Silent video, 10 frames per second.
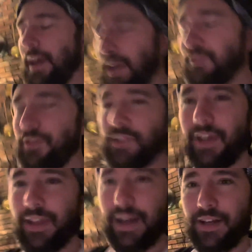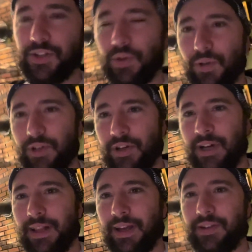if you sell that controller, you're
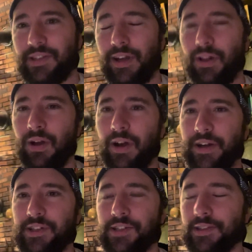not allowed to sell ours.